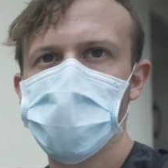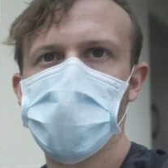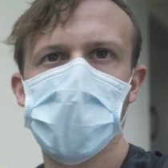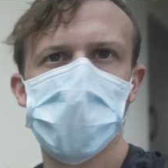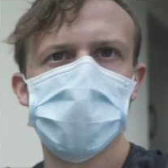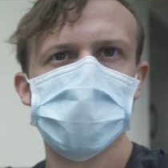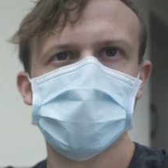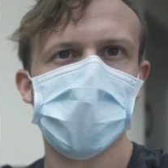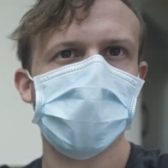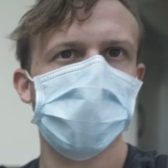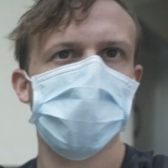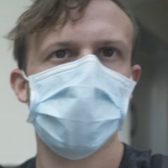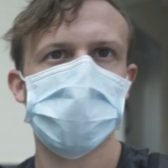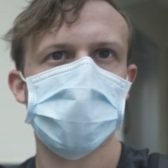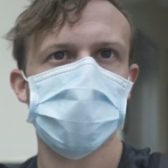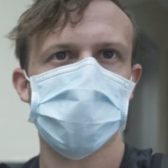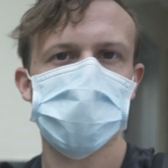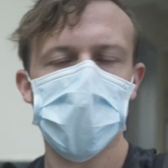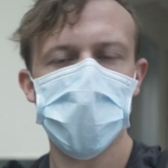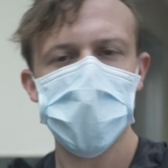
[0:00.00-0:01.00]
part of a
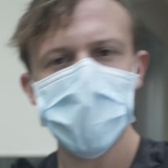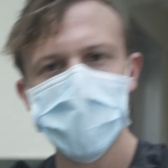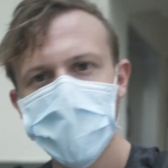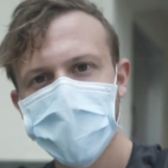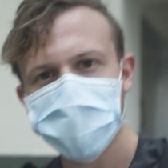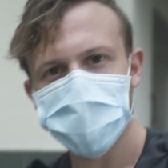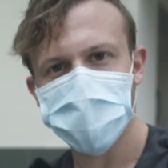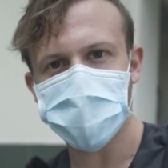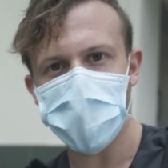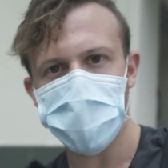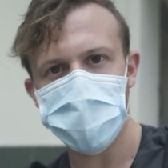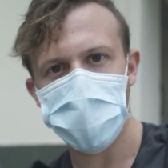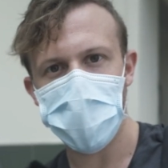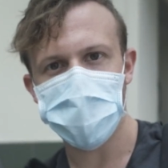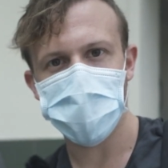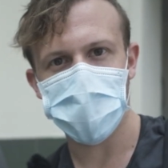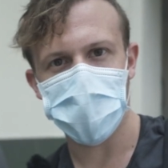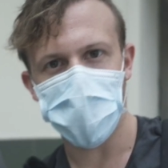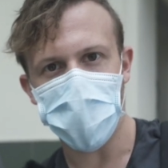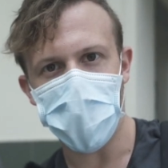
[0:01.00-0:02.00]
television show. So some
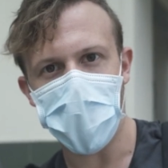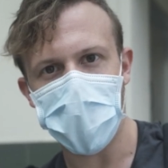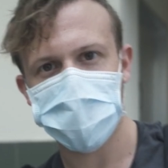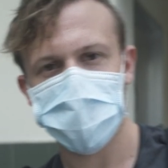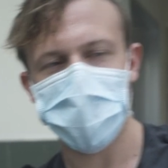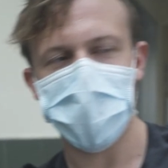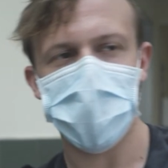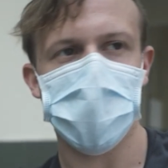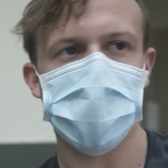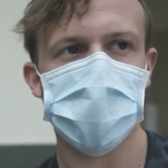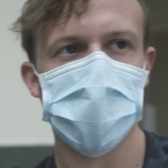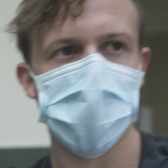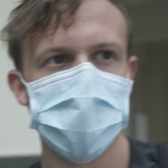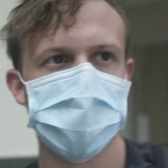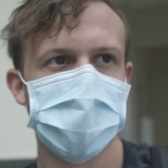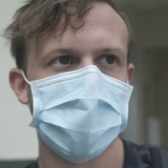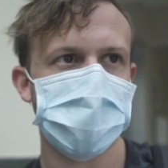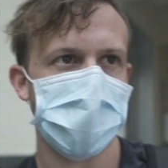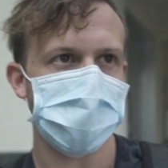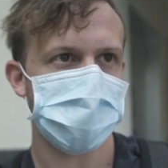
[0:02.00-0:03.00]
people are watching, and of
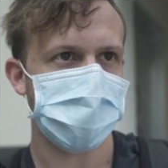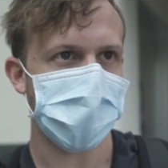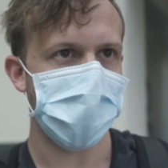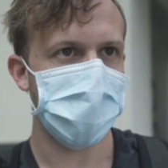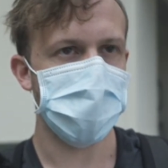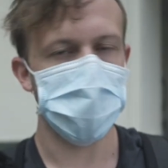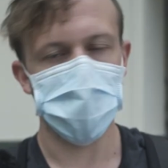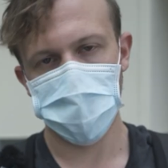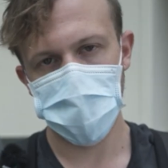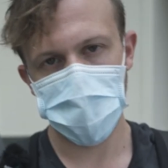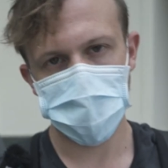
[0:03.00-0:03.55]
course it's El Salvador.